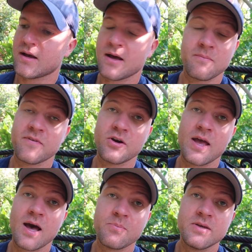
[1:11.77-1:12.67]
I'm very
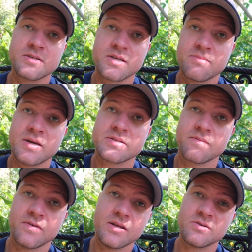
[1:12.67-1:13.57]
happy to make
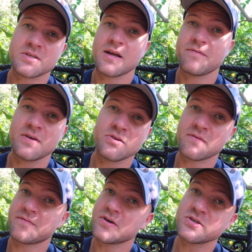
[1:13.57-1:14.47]
some videos, and I figured
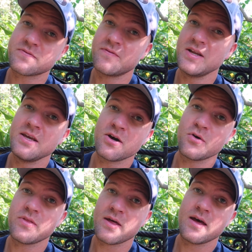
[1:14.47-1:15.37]
the first
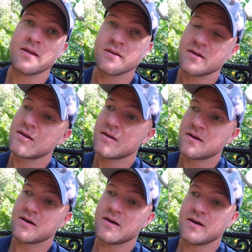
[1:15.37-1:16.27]
video that
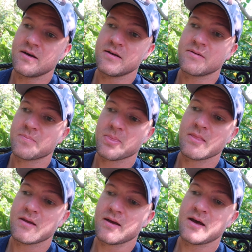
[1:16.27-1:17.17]
uh,
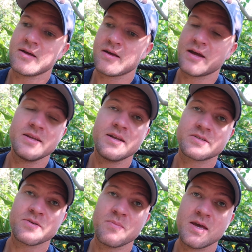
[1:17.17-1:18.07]
I, I
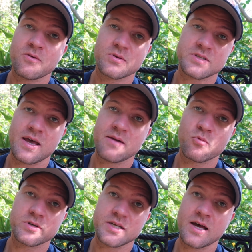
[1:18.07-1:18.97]
needed to make once I had
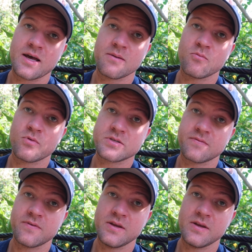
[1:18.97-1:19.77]
more time was a